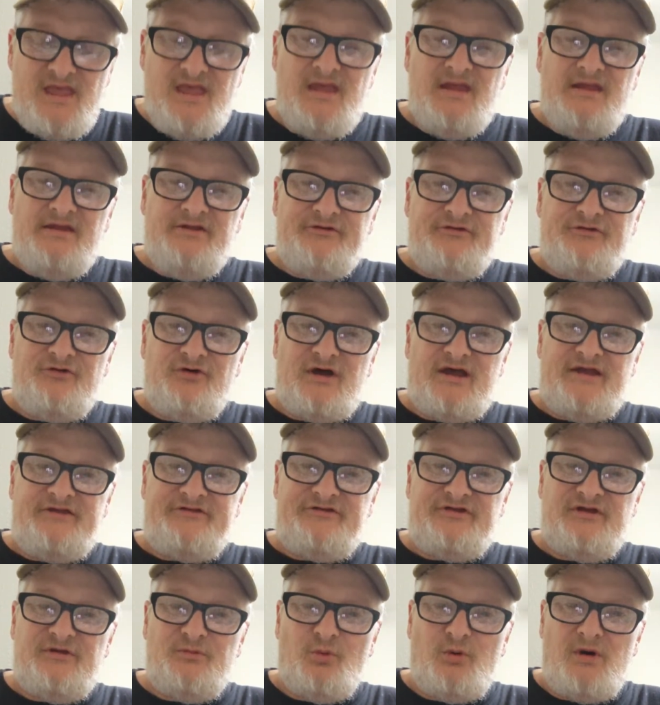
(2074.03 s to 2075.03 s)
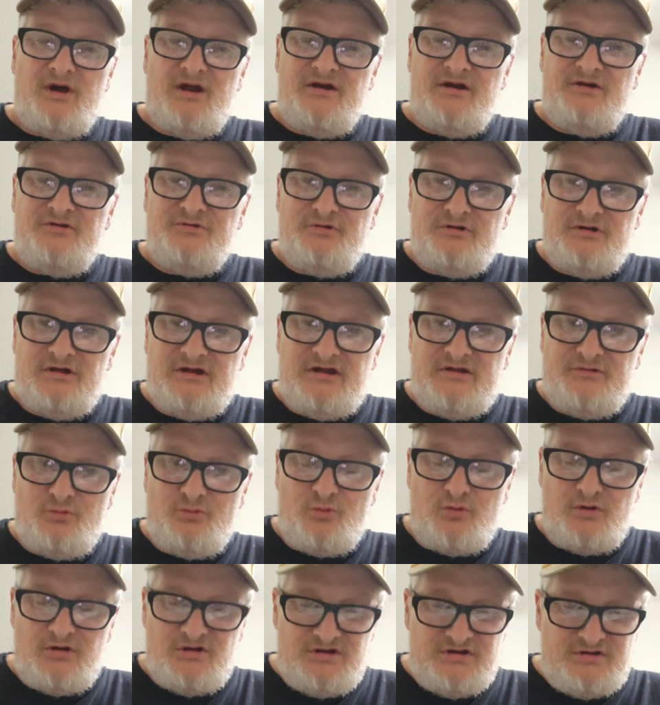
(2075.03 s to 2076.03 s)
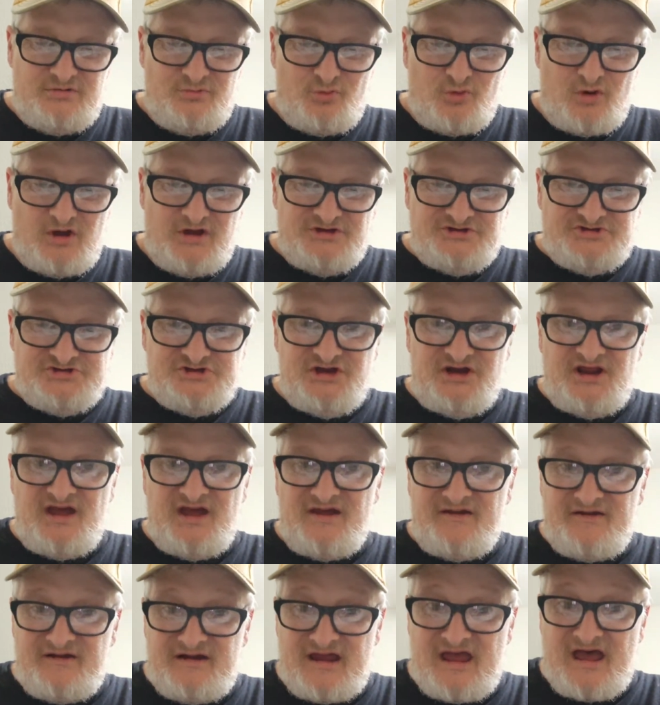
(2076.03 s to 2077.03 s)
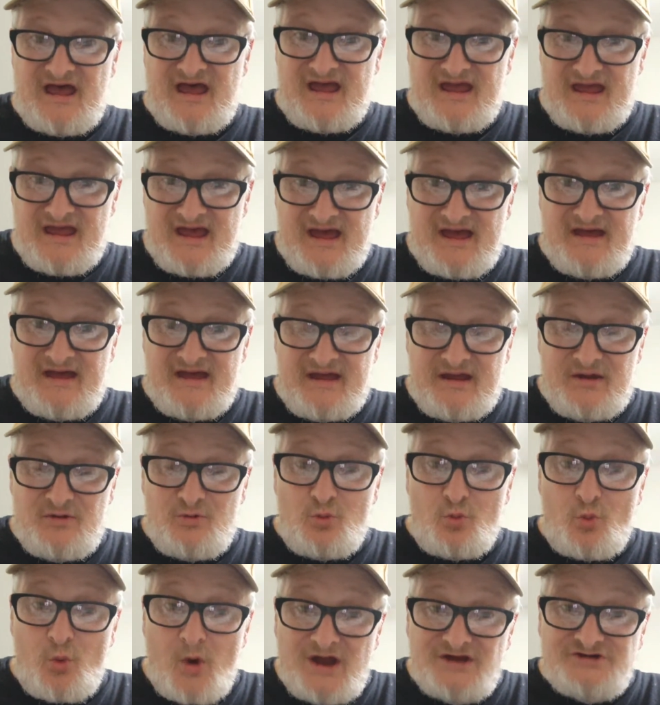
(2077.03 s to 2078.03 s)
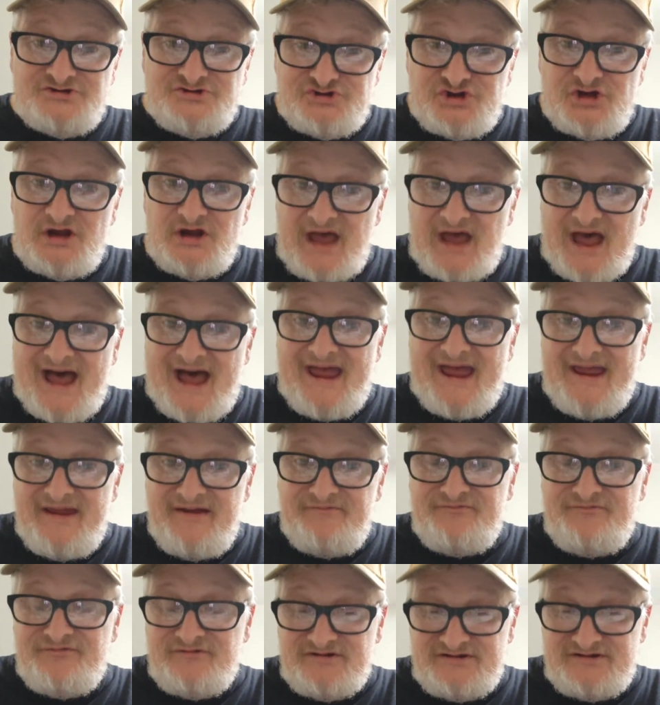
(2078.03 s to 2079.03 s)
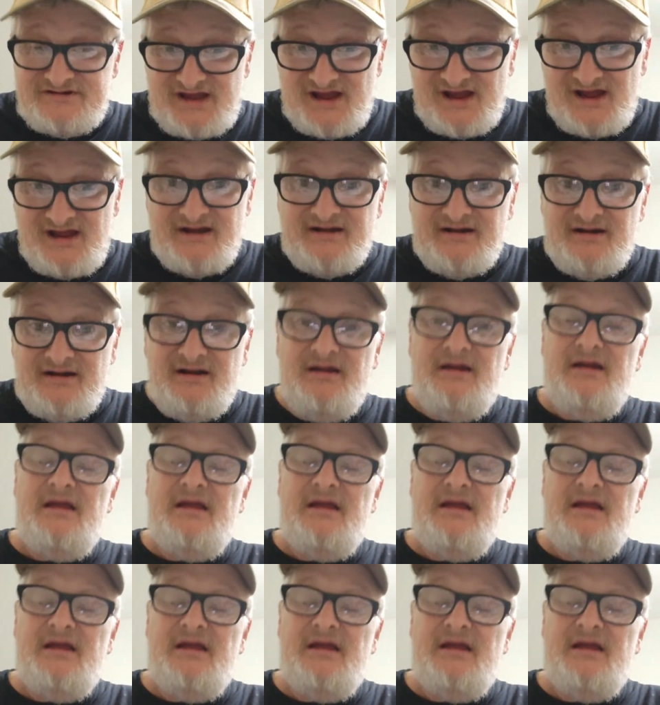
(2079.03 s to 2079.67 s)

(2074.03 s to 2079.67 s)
So I said, what should I have done?